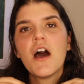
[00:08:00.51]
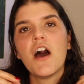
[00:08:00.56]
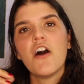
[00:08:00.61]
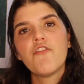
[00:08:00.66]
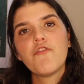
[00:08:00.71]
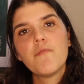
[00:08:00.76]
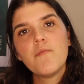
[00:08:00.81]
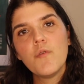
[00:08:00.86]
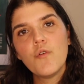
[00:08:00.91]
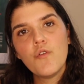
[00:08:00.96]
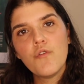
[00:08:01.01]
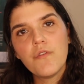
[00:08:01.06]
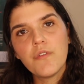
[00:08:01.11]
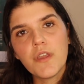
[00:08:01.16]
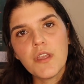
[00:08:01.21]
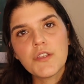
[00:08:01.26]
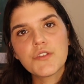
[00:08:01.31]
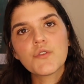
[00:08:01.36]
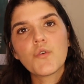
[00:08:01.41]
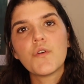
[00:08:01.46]
of
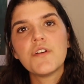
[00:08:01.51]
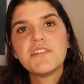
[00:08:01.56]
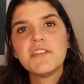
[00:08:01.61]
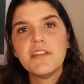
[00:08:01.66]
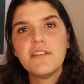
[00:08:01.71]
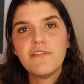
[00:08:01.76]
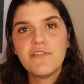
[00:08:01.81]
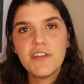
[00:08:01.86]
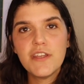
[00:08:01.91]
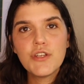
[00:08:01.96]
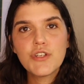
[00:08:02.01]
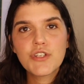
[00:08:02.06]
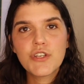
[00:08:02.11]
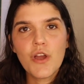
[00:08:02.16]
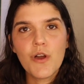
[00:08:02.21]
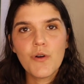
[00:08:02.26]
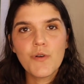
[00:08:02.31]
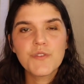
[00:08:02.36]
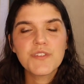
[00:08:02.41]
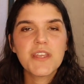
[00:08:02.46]
movies or TV
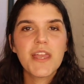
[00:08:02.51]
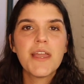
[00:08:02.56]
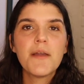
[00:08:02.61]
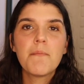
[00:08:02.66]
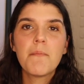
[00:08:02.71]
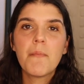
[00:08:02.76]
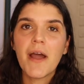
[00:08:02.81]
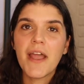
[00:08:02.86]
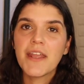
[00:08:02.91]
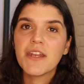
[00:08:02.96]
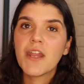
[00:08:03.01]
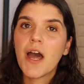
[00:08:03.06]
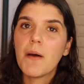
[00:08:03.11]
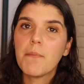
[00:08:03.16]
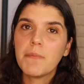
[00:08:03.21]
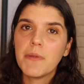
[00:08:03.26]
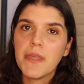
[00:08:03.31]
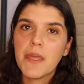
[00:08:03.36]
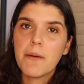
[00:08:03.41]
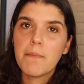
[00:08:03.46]
shows, it might
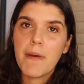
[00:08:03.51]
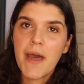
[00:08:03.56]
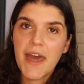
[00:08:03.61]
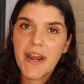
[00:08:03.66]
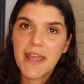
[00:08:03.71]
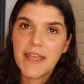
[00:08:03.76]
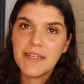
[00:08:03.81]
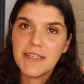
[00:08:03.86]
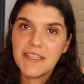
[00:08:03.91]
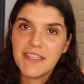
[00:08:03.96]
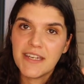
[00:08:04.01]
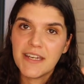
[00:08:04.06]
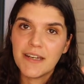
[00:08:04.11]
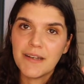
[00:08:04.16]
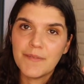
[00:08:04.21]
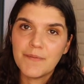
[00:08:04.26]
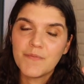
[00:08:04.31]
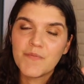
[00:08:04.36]
not be a bad idea.